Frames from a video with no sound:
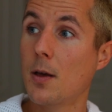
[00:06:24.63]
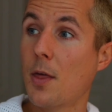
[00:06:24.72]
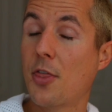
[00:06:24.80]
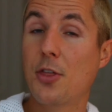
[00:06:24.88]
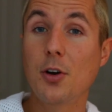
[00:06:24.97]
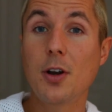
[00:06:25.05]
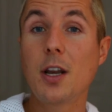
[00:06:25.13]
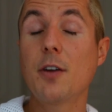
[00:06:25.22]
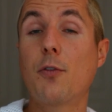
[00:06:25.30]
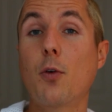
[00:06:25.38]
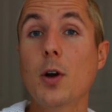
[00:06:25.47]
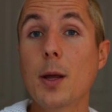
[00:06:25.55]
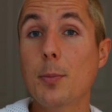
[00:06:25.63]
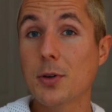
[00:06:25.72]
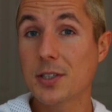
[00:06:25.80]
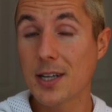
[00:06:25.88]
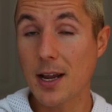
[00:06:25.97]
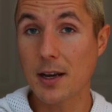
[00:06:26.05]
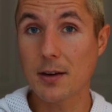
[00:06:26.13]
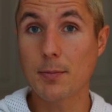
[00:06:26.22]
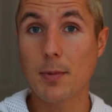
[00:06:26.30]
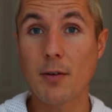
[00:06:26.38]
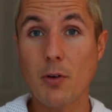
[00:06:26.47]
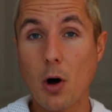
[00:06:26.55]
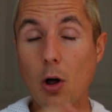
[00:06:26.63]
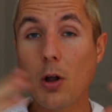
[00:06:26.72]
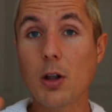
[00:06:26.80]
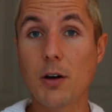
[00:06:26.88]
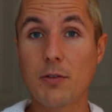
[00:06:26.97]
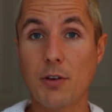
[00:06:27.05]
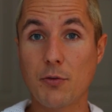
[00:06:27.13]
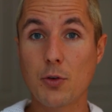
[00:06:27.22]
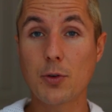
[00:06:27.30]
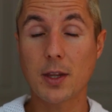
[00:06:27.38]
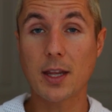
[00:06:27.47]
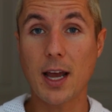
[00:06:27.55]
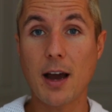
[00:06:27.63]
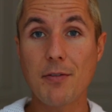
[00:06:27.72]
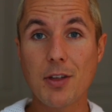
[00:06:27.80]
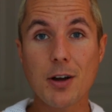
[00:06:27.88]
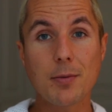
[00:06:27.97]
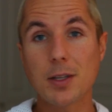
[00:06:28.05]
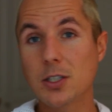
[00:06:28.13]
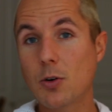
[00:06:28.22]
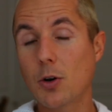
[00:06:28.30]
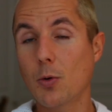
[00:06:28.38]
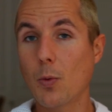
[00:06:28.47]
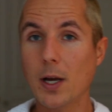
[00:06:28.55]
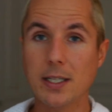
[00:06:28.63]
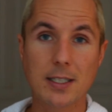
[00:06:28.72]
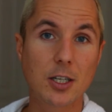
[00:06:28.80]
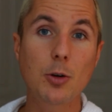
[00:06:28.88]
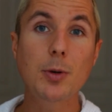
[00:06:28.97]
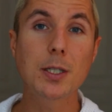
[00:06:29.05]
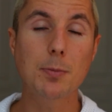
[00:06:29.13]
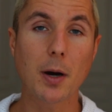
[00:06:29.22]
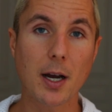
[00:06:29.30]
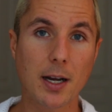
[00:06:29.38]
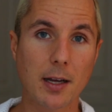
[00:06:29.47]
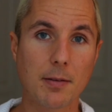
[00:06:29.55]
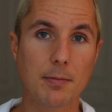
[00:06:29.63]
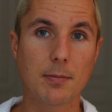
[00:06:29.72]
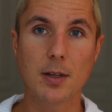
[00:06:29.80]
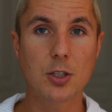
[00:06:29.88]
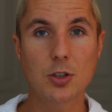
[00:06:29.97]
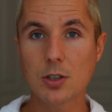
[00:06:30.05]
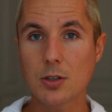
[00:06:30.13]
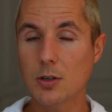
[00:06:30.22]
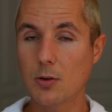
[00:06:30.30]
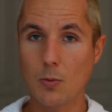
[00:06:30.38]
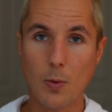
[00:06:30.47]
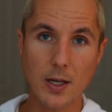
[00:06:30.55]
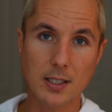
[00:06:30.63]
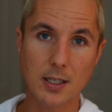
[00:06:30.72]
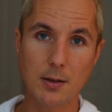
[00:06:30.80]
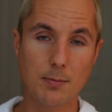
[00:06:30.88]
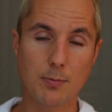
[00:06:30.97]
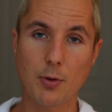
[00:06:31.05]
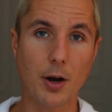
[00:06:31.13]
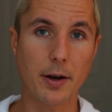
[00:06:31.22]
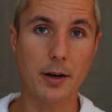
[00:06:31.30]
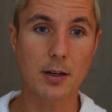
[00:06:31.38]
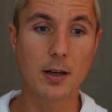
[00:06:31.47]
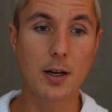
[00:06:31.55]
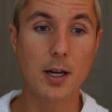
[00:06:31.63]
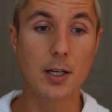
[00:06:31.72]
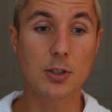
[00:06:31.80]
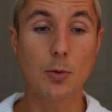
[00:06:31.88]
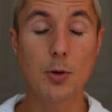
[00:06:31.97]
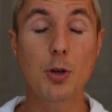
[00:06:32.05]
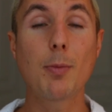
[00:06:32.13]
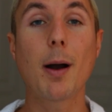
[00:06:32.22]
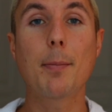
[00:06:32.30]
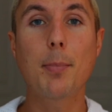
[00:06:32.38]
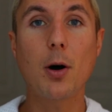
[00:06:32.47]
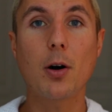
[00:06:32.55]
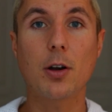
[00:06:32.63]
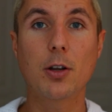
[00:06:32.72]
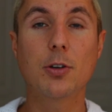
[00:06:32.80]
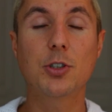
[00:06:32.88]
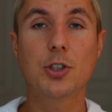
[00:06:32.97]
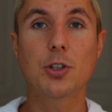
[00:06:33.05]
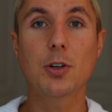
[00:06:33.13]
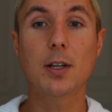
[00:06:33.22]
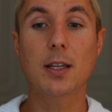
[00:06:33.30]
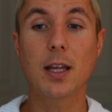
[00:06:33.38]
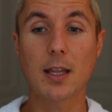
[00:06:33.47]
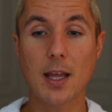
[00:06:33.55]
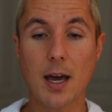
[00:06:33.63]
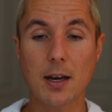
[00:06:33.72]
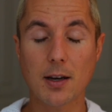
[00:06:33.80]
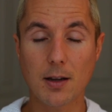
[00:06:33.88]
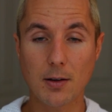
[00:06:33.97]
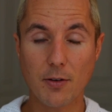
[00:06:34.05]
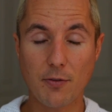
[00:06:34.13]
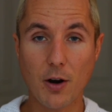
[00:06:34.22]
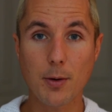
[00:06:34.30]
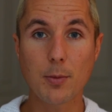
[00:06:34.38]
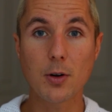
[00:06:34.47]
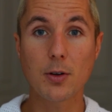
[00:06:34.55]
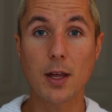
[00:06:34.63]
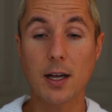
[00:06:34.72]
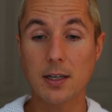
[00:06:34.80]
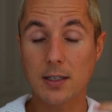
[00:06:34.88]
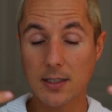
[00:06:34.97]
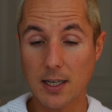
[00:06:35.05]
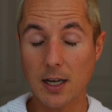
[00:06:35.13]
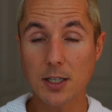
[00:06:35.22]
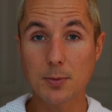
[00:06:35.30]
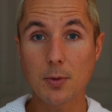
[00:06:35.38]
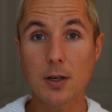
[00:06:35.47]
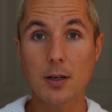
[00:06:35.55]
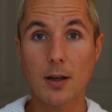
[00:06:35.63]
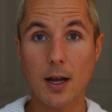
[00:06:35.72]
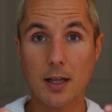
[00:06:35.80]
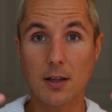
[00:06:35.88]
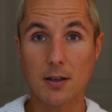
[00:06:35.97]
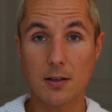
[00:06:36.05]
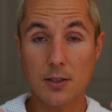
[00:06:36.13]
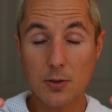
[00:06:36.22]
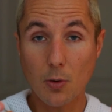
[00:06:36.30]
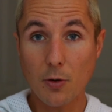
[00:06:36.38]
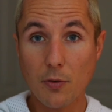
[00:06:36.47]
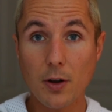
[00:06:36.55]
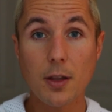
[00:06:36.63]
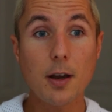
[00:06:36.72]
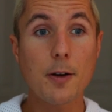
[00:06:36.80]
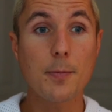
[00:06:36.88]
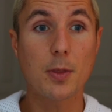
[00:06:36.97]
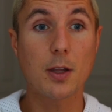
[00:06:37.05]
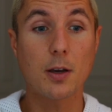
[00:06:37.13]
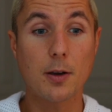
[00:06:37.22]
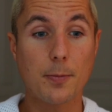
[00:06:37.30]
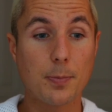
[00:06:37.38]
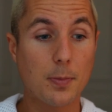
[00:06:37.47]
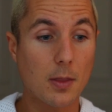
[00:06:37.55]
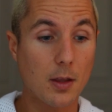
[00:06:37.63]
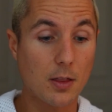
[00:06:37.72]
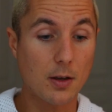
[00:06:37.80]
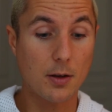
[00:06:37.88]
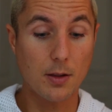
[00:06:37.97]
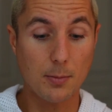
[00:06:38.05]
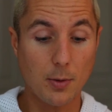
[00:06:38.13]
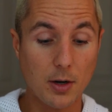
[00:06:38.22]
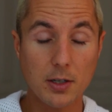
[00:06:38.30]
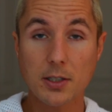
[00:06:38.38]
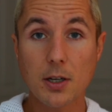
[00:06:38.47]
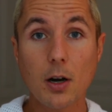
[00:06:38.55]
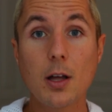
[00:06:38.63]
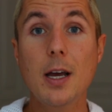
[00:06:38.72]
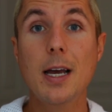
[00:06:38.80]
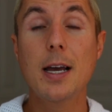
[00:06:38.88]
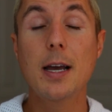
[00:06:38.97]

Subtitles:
30 to 40% of all of the fruit that they have there is going to waste. Nobody's buying it. It's just wasted product. So when you buy bulk, you're ensuring that that farmer or that salesman at the storefront there, the market stall,